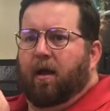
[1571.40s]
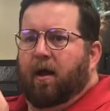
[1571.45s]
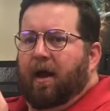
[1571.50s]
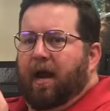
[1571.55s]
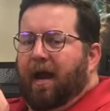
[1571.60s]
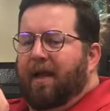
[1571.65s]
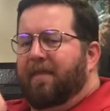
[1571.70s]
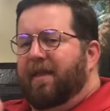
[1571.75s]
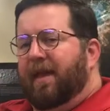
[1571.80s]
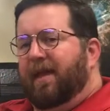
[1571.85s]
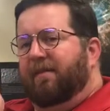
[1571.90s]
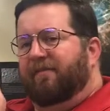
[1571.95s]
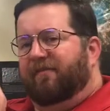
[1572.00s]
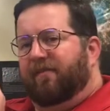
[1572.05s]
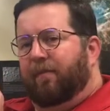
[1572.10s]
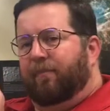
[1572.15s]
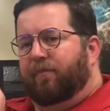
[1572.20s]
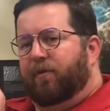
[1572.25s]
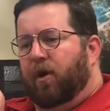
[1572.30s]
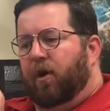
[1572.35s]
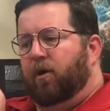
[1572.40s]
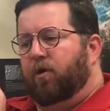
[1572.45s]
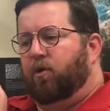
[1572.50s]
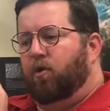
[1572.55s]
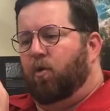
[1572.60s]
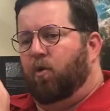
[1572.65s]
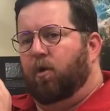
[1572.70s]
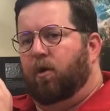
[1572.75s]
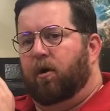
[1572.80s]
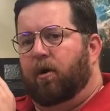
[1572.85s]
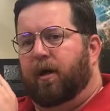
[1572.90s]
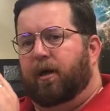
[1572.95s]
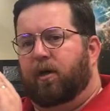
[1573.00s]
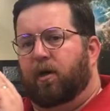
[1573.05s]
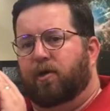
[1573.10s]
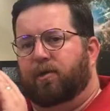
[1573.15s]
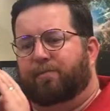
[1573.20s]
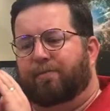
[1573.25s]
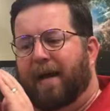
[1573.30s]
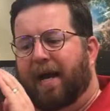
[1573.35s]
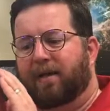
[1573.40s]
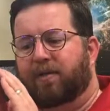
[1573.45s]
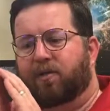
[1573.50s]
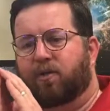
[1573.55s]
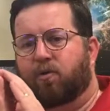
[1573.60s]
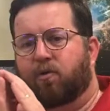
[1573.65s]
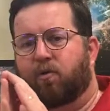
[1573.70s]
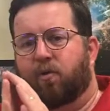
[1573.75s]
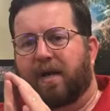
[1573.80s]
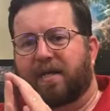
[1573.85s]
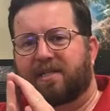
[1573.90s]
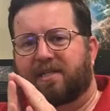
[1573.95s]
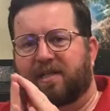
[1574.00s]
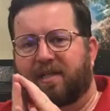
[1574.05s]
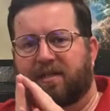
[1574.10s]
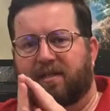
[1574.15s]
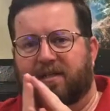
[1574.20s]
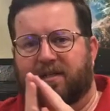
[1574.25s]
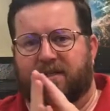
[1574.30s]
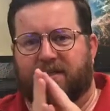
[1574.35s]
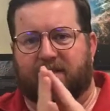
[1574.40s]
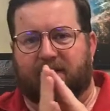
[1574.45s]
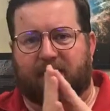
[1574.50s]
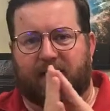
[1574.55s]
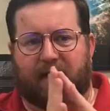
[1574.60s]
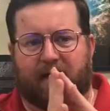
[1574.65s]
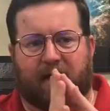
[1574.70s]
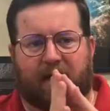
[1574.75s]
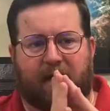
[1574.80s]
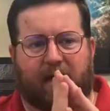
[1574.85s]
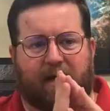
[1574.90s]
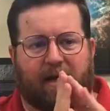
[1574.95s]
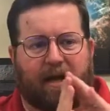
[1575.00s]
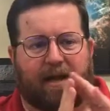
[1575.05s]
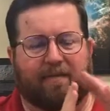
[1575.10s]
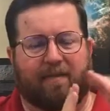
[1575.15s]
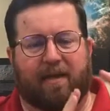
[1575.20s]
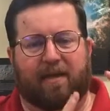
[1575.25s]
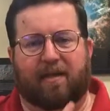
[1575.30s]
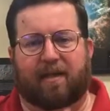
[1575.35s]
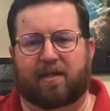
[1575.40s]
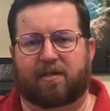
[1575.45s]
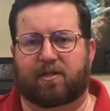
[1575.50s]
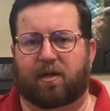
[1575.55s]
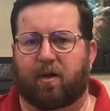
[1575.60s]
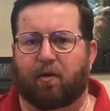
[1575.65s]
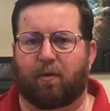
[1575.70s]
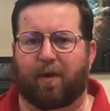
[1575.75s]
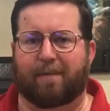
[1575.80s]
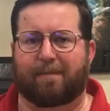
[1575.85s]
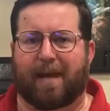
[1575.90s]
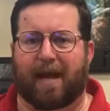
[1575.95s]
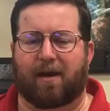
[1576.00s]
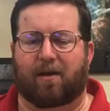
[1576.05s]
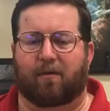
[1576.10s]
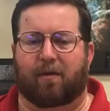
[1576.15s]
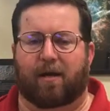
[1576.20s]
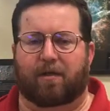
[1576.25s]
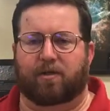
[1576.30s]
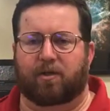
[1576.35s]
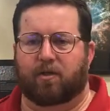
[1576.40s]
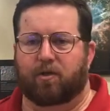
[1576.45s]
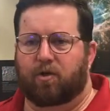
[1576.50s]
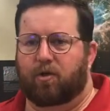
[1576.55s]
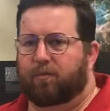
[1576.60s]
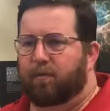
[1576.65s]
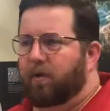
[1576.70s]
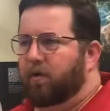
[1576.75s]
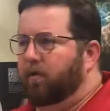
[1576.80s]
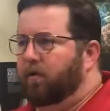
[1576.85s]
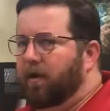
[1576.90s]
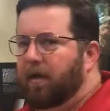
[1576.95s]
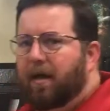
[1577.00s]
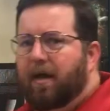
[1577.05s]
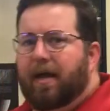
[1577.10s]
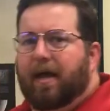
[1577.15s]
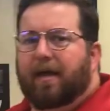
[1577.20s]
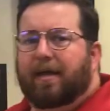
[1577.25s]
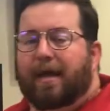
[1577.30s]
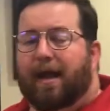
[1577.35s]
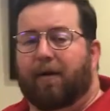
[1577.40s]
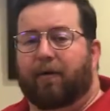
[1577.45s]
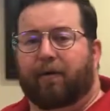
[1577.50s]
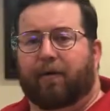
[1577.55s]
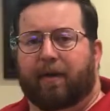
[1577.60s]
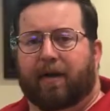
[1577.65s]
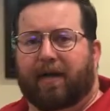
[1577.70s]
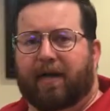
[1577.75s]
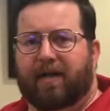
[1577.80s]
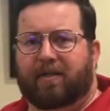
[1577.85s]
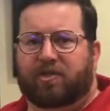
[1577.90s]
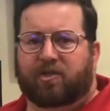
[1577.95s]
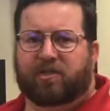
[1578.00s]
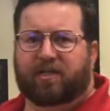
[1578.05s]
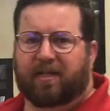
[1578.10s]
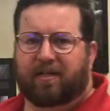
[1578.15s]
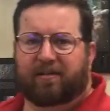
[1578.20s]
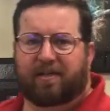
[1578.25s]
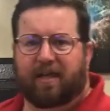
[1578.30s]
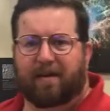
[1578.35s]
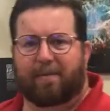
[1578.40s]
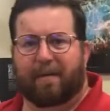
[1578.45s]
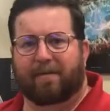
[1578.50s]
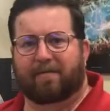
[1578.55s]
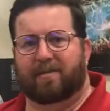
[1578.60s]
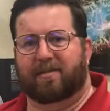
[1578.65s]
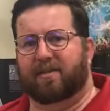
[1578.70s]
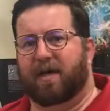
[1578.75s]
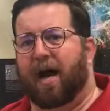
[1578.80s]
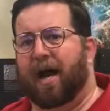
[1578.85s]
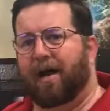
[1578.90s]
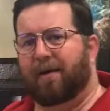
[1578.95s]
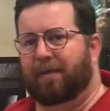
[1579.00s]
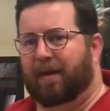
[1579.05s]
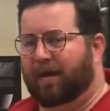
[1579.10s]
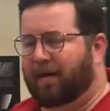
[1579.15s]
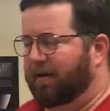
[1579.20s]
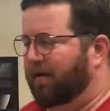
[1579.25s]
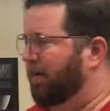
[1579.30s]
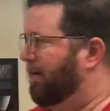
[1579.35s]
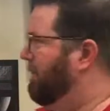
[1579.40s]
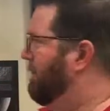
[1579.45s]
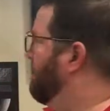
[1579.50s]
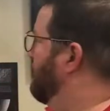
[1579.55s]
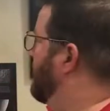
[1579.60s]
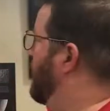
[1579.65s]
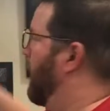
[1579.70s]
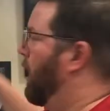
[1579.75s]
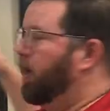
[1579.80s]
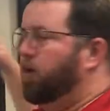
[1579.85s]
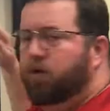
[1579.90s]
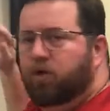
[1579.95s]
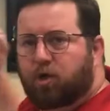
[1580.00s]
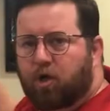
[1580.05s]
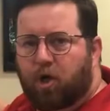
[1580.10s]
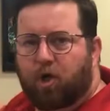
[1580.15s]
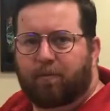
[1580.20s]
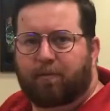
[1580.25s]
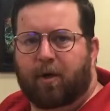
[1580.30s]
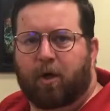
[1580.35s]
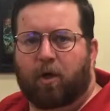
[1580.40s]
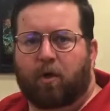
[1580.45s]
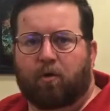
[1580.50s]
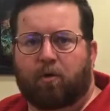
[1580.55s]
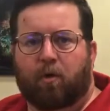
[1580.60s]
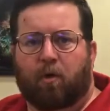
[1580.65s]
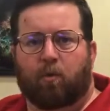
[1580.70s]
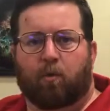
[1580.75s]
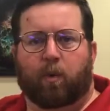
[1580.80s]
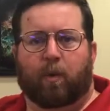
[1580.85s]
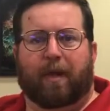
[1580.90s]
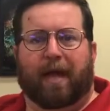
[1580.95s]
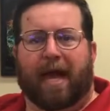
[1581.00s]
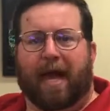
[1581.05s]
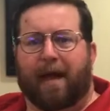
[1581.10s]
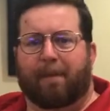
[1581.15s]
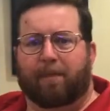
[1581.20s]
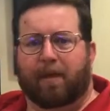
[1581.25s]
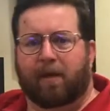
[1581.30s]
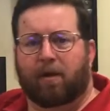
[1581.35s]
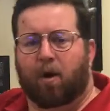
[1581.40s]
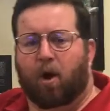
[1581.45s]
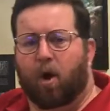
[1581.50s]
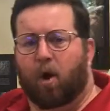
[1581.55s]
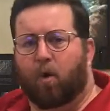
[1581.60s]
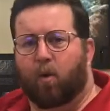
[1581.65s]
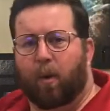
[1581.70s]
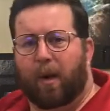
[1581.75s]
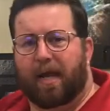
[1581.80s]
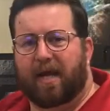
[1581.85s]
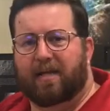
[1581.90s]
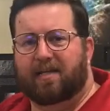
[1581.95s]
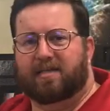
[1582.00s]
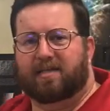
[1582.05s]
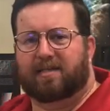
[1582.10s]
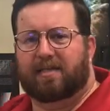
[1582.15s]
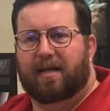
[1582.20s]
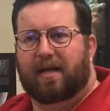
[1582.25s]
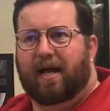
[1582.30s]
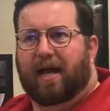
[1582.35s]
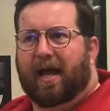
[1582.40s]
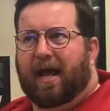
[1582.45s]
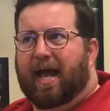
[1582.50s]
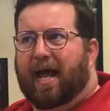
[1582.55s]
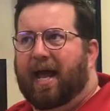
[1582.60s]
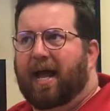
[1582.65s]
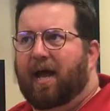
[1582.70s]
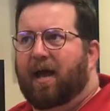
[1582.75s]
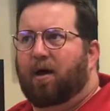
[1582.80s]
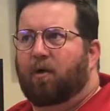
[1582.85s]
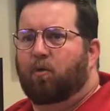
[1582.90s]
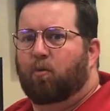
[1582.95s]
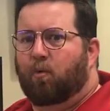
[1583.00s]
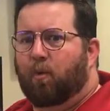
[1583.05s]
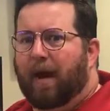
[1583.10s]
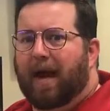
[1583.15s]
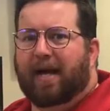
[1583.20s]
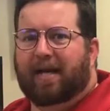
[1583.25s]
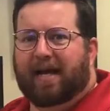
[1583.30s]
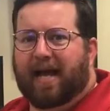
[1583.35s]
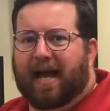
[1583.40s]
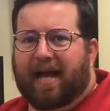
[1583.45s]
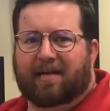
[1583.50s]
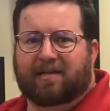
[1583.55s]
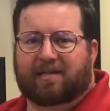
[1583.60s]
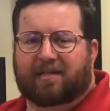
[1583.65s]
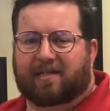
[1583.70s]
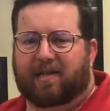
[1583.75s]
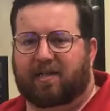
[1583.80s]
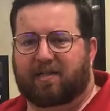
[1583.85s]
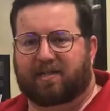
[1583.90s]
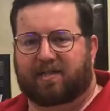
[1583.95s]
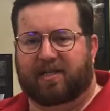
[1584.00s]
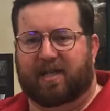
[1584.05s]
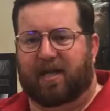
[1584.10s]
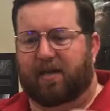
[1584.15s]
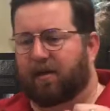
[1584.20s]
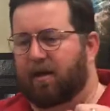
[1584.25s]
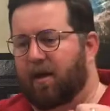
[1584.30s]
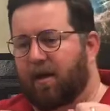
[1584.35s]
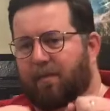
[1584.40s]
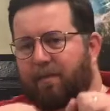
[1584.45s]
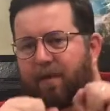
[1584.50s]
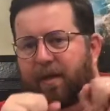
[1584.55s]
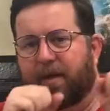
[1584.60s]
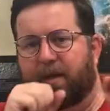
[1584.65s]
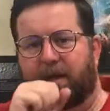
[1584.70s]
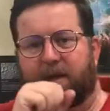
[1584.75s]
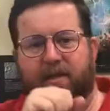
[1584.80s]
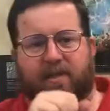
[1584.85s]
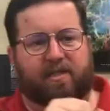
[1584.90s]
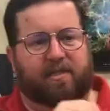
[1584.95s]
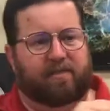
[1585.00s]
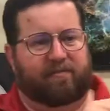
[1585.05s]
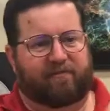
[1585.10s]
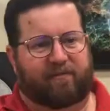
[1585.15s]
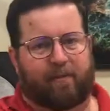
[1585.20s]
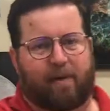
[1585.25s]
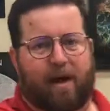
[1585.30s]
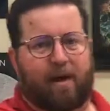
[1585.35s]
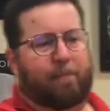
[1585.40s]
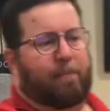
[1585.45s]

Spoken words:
And then from third quarter, it goes back to crescent, and then gets all the way back around to new moon. Now, interesting thing about the timing. A new moon will happen always right at sunset, because from our